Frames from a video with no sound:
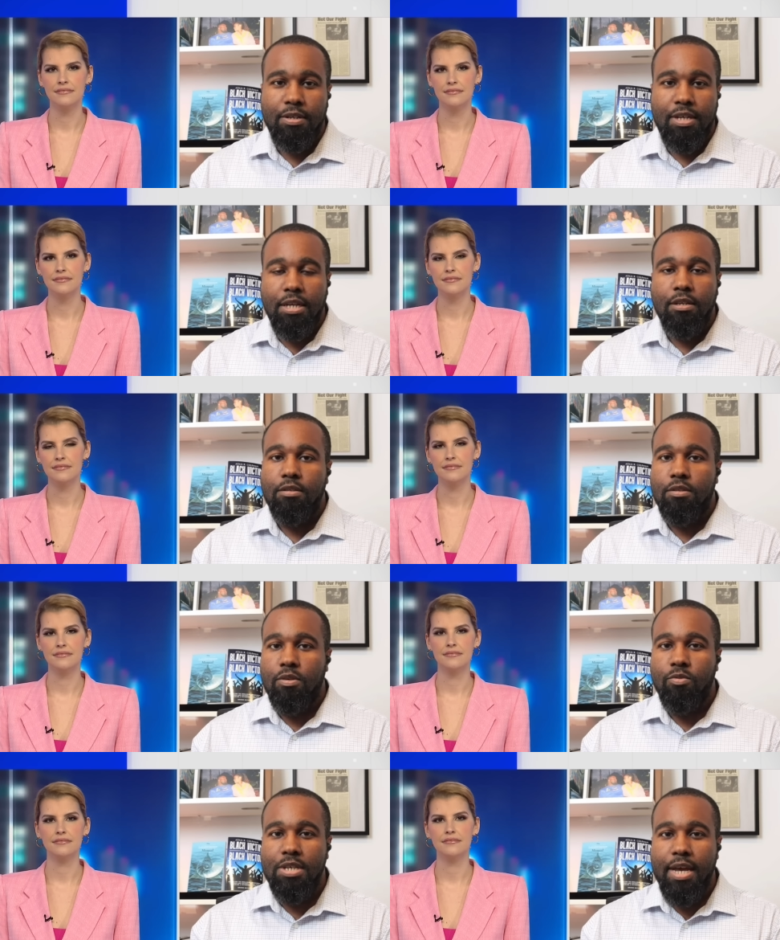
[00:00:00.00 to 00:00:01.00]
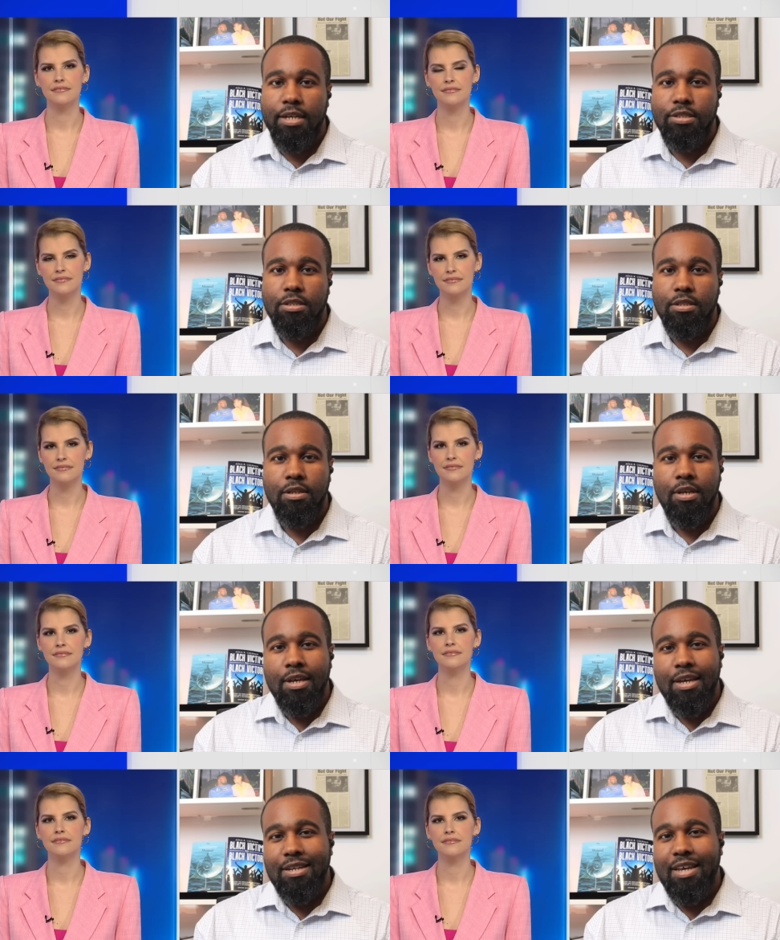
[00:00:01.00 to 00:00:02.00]
Speaker 1: gaining a reaction.
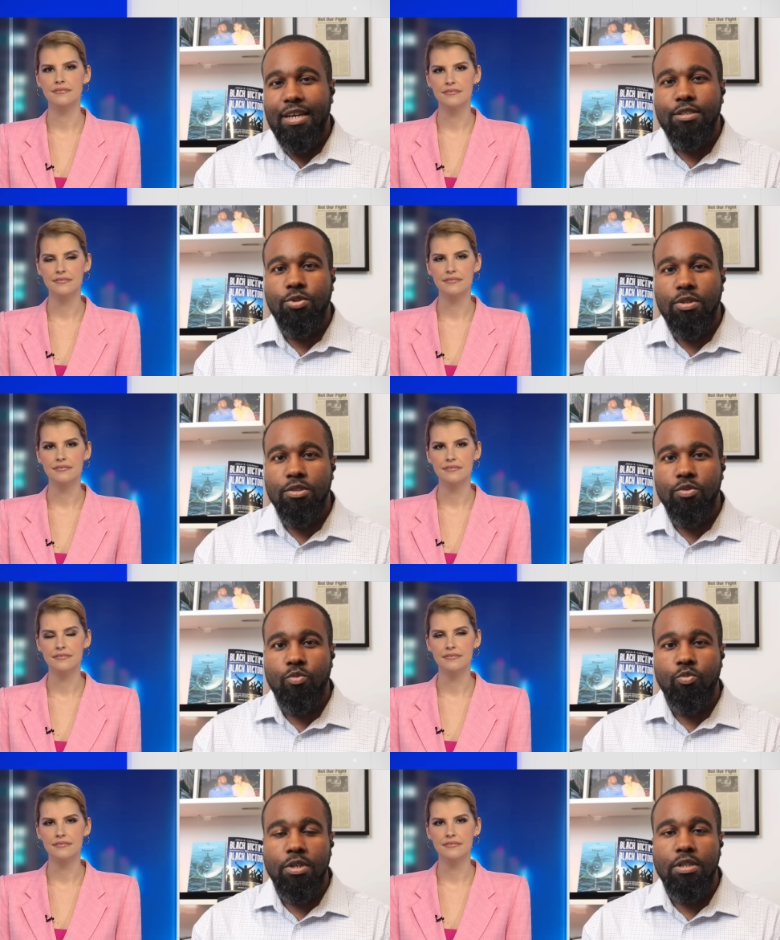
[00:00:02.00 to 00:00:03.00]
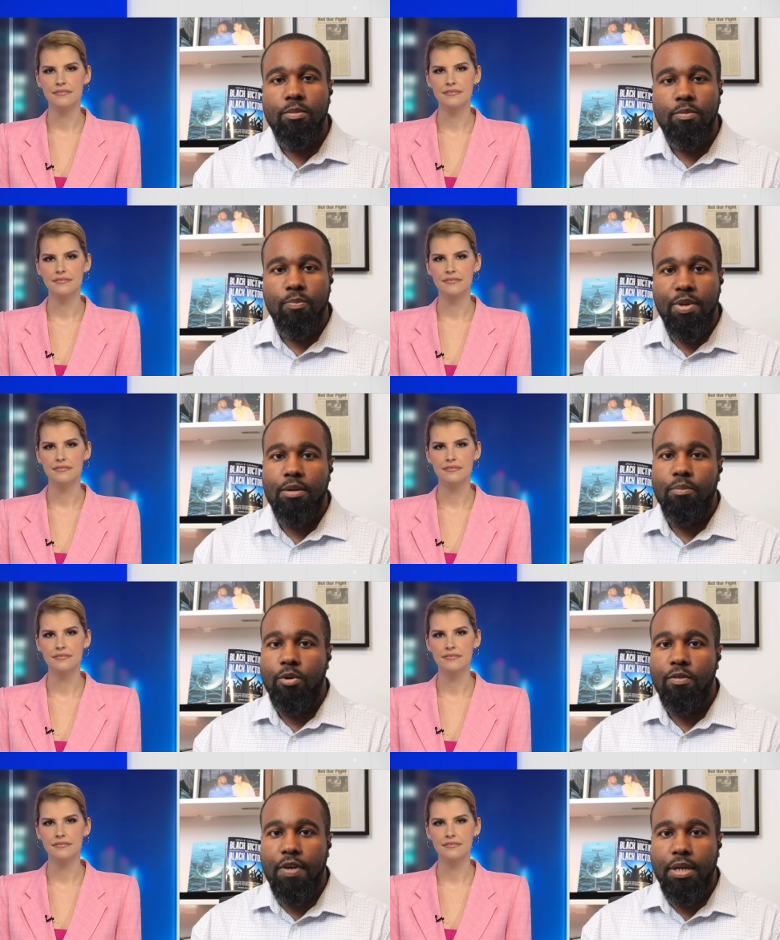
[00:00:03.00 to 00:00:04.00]
And hatred is a really big
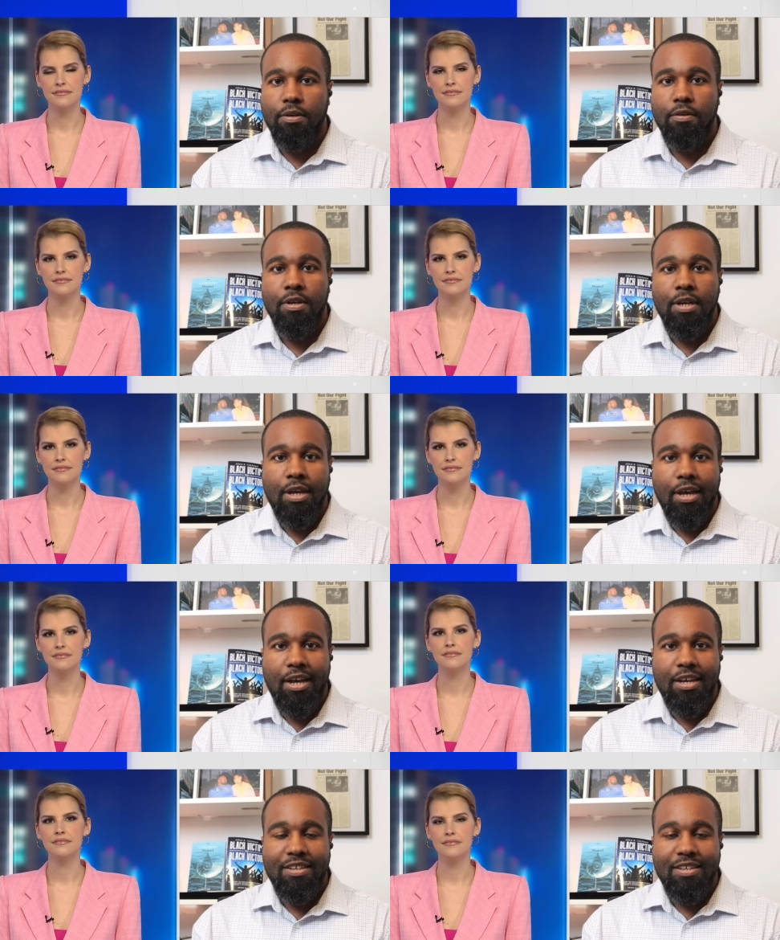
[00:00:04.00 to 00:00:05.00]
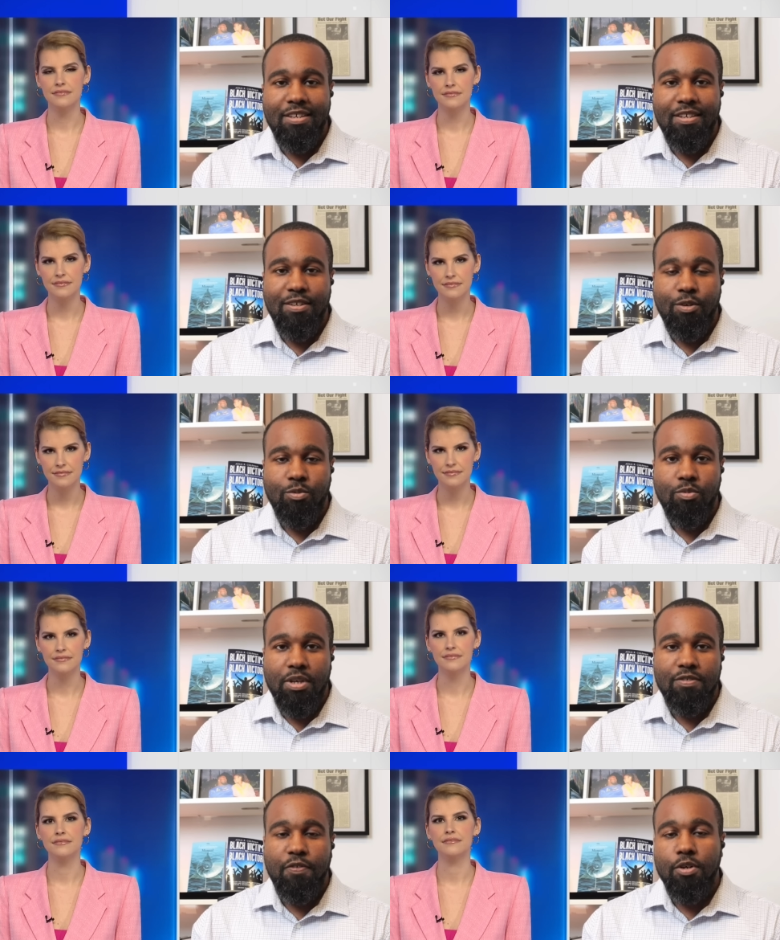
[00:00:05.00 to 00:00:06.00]
motivator, you know,
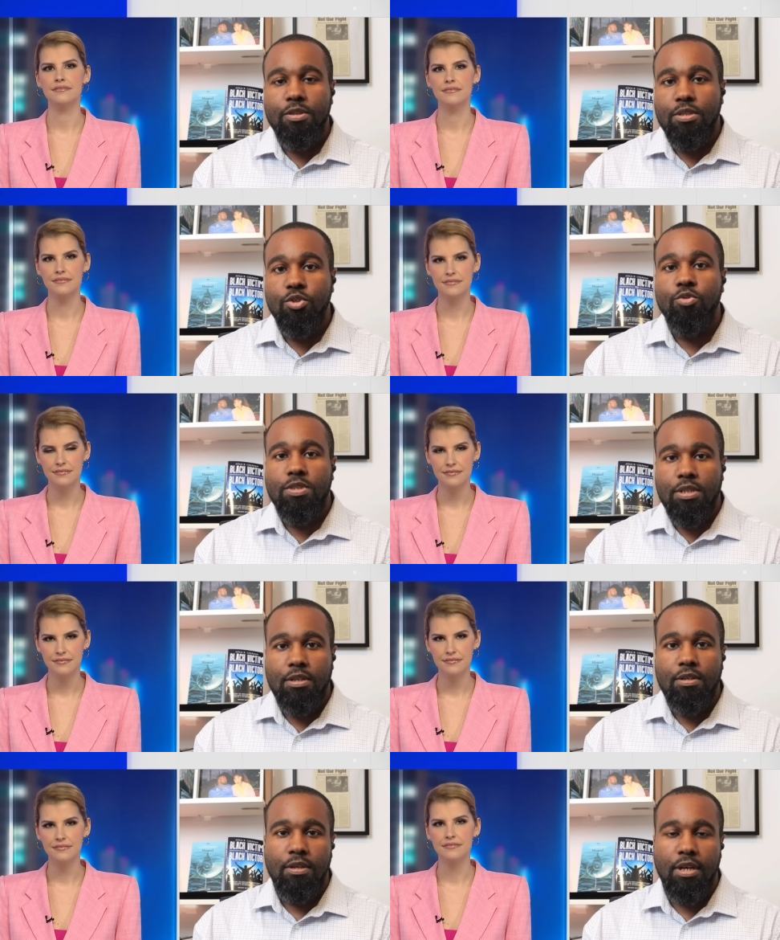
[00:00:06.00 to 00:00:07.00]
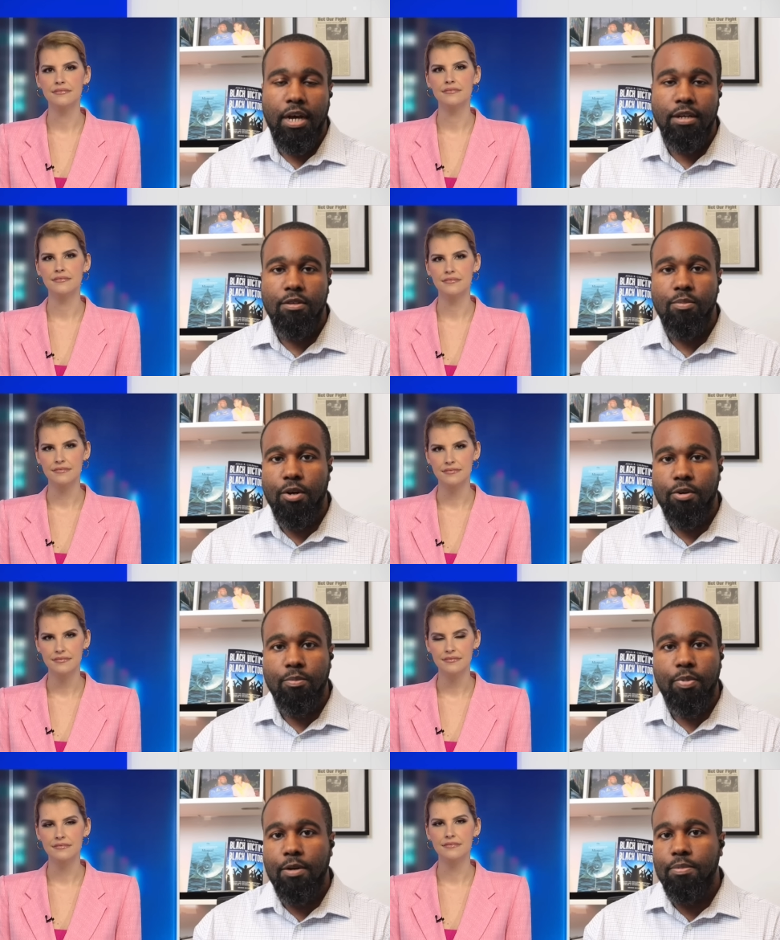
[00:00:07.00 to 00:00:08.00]
as far as inducing out of the American
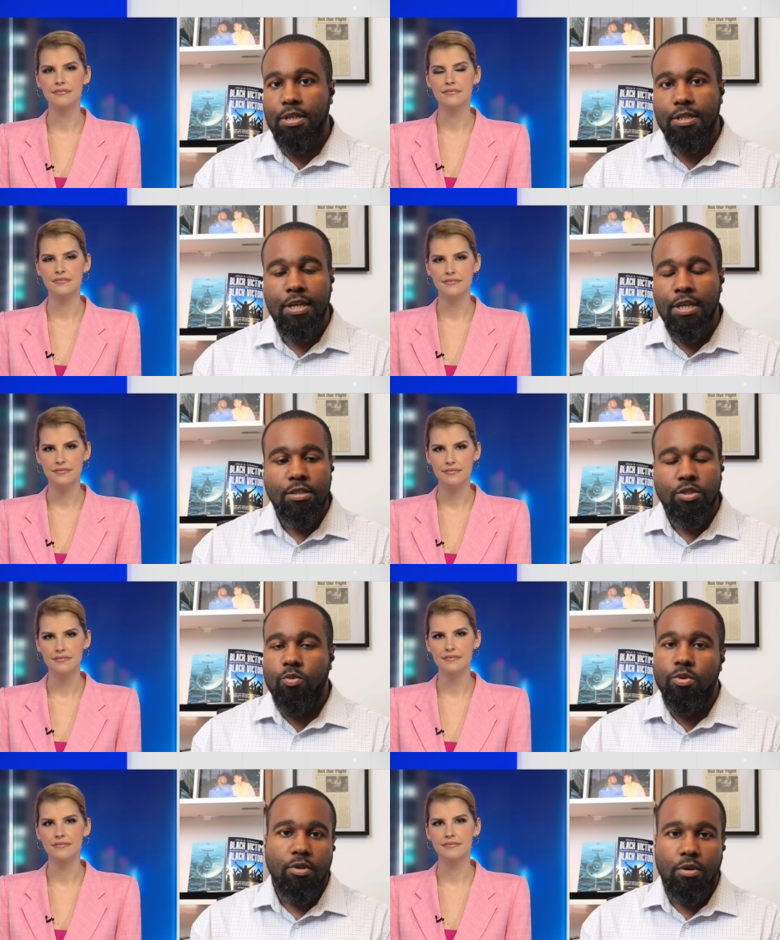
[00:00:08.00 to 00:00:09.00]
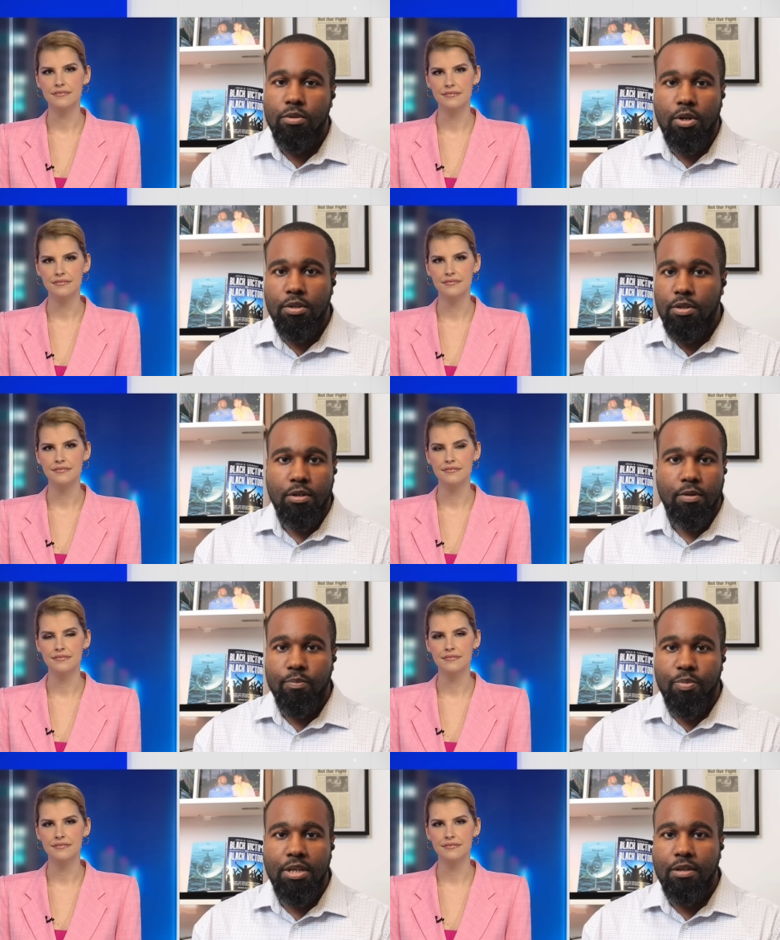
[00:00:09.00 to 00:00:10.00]
public. So we're no longer
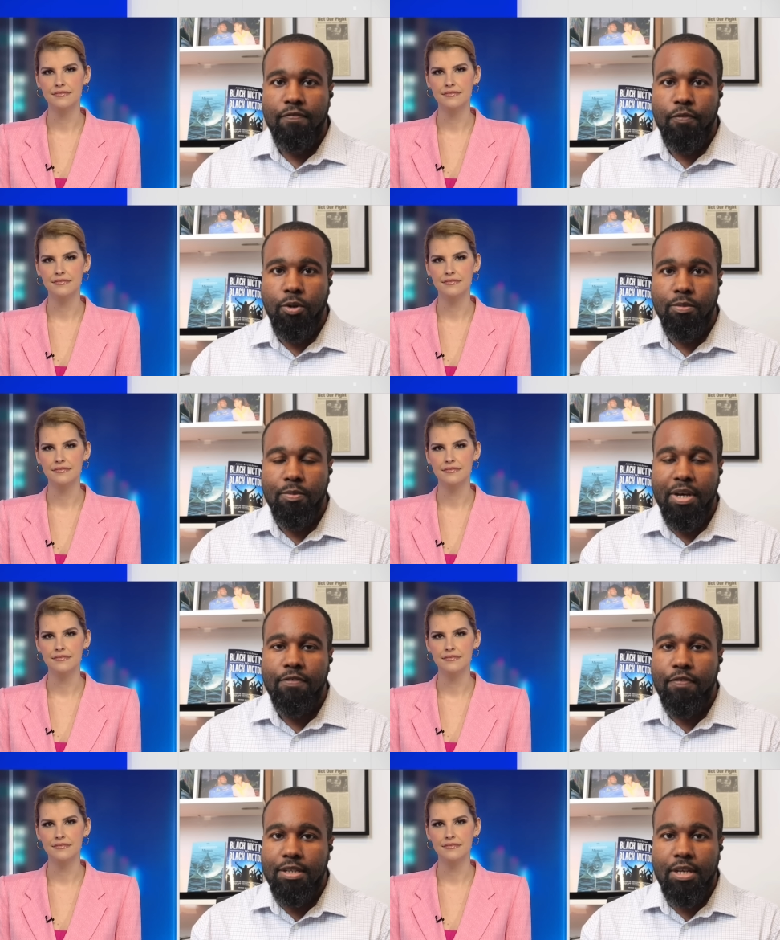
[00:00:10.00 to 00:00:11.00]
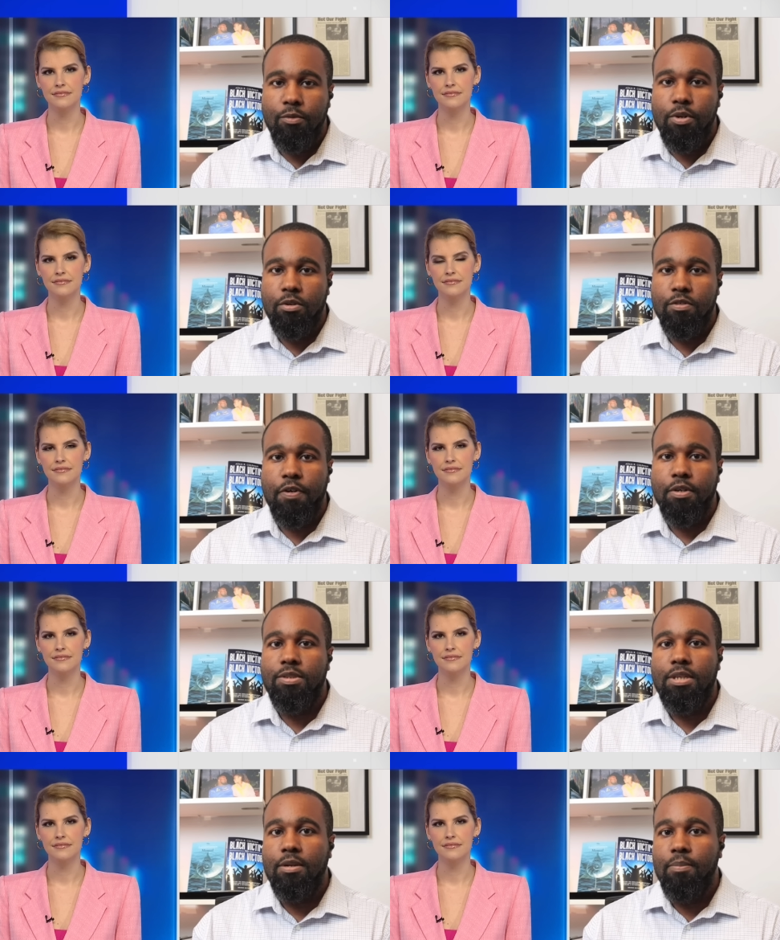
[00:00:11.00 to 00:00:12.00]
being informed. As a matter of fact, I will go as far as
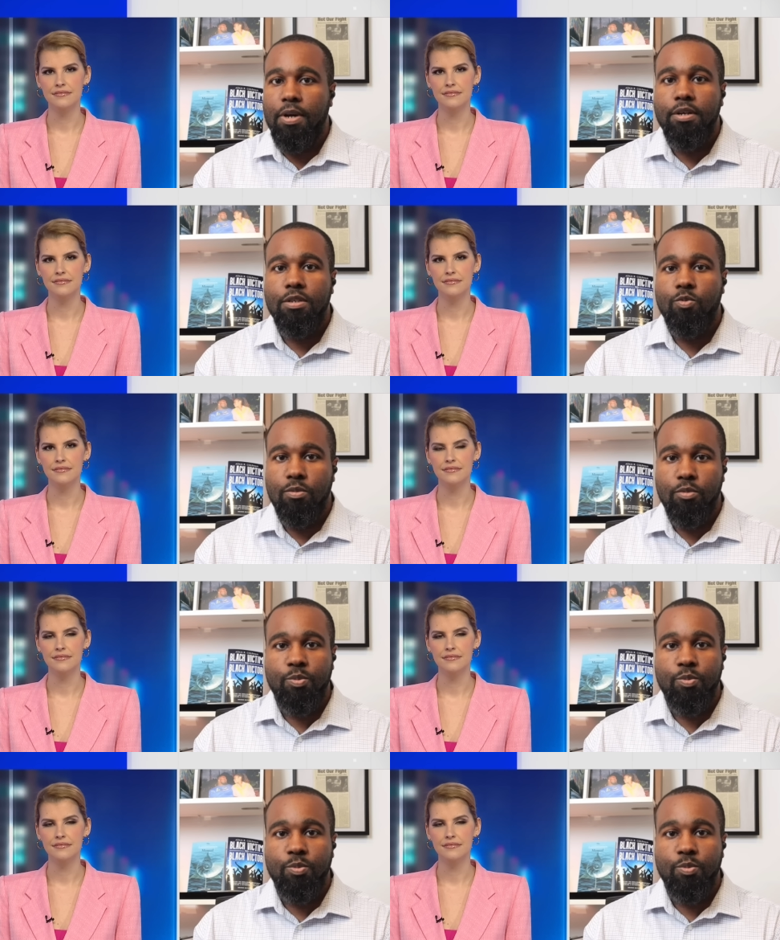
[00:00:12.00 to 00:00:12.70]
saying America is one of the most